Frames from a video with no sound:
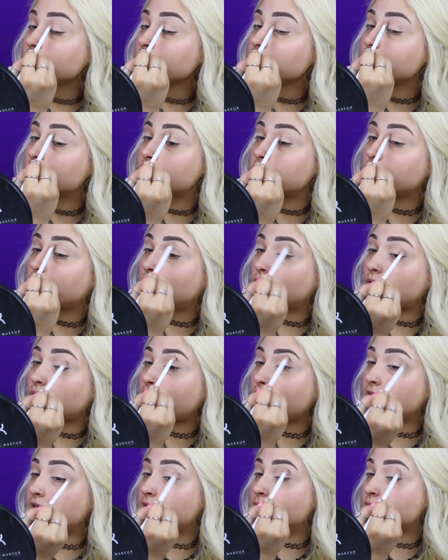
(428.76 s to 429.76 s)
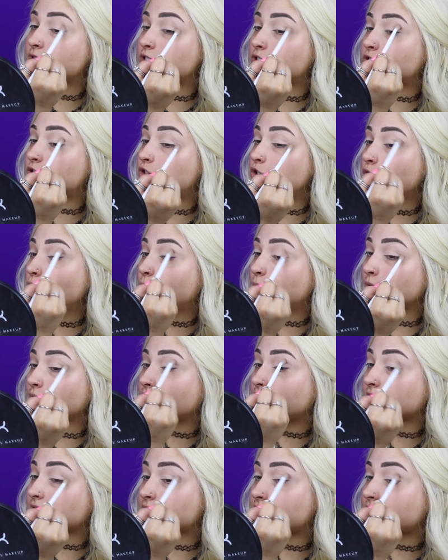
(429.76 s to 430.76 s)
So I am super
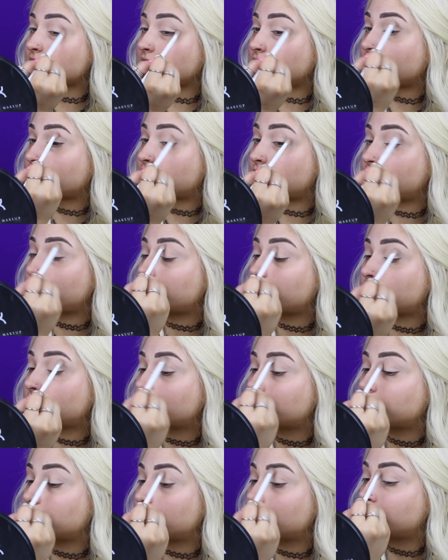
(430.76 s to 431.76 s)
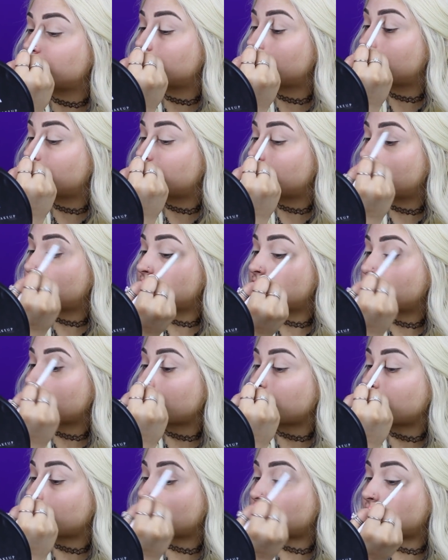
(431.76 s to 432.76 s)
excited.
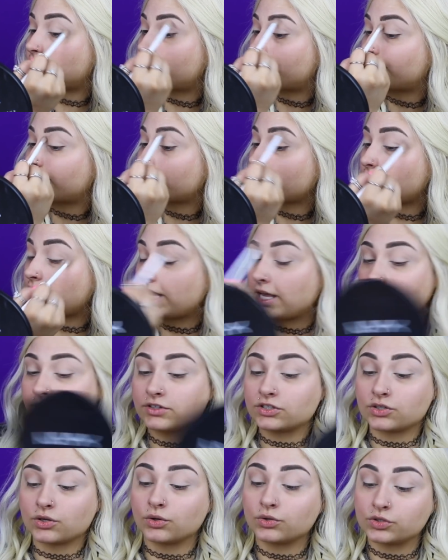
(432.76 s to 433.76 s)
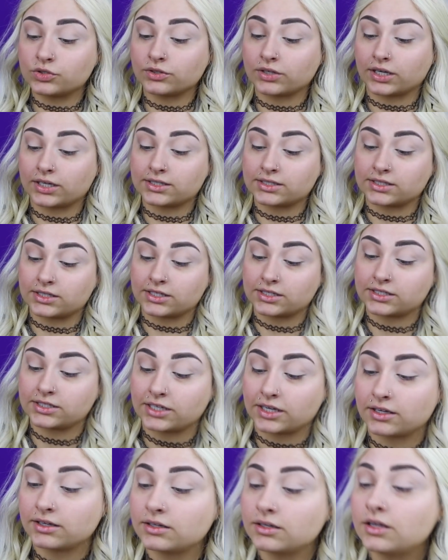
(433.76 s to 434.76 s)
I haven't told you guys this
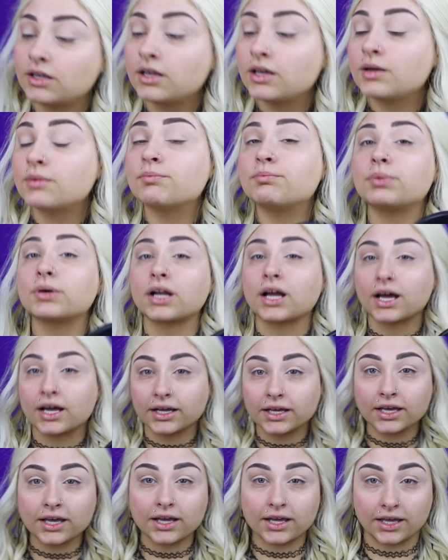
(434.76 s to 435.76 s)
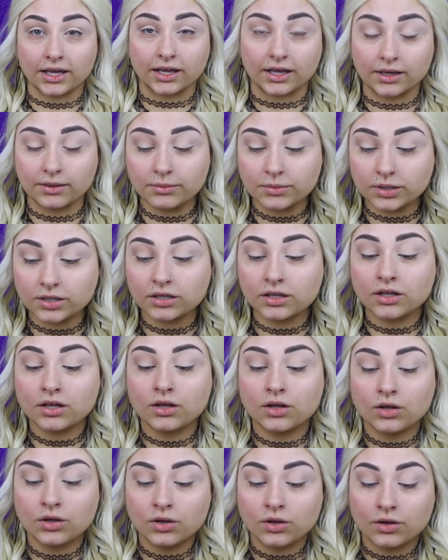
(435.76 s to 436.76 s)
yet, but I am
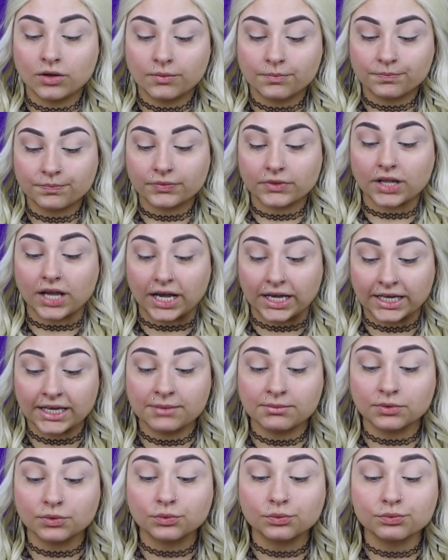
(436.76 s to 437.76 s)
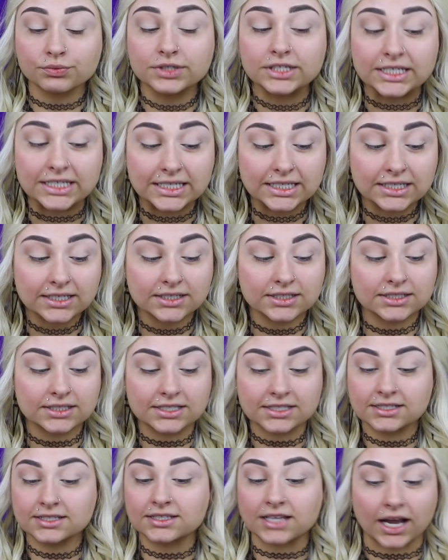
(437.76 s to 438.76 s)

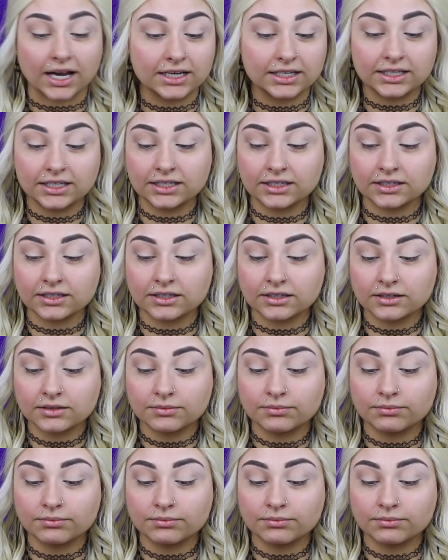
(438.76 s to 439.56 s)
redesigning